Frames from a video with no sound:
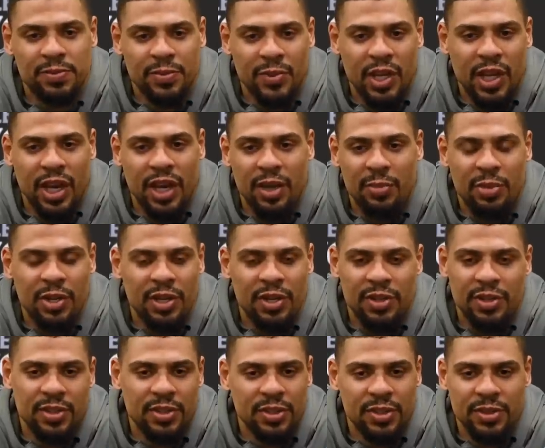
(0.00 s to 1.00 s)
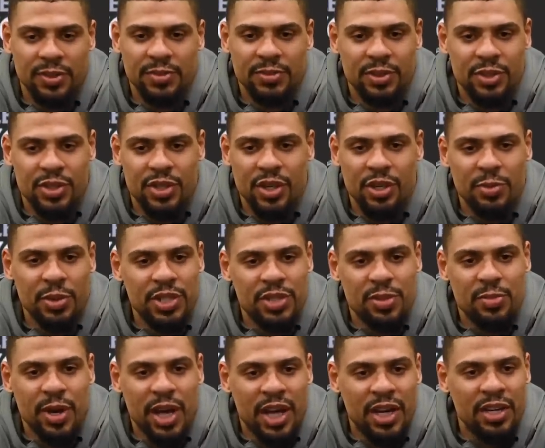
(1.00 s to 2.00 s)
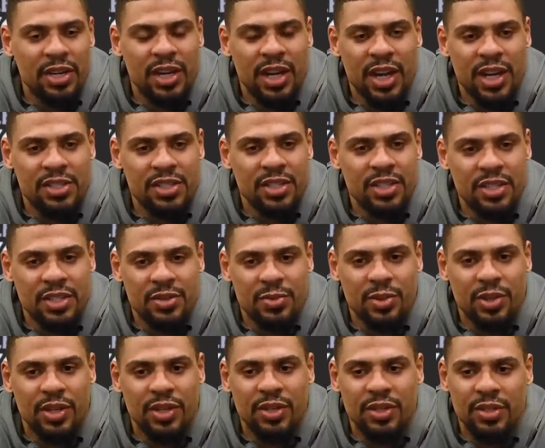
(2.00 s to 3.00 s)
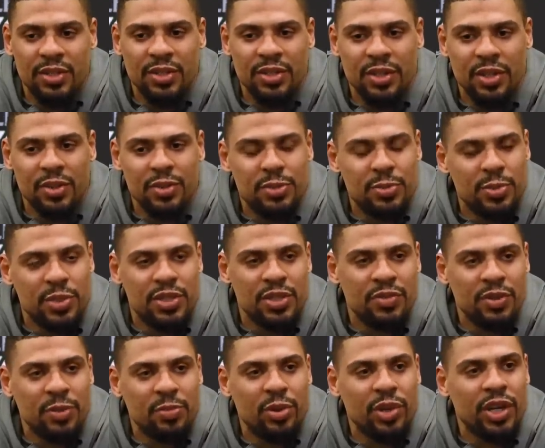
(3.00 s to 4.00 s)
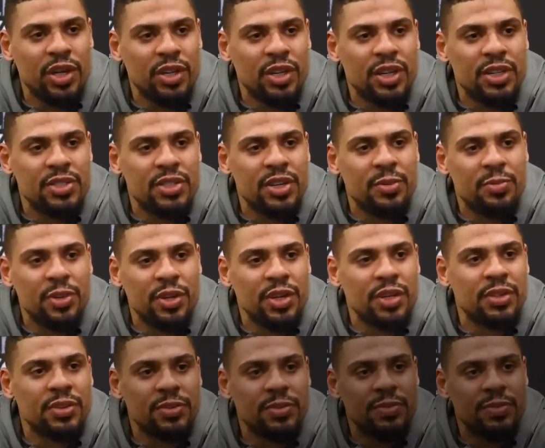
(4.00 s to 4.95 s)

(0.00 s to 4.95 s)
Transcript: yeah, I mean, there's going to be some added nastiness when, you know, a specific player does something.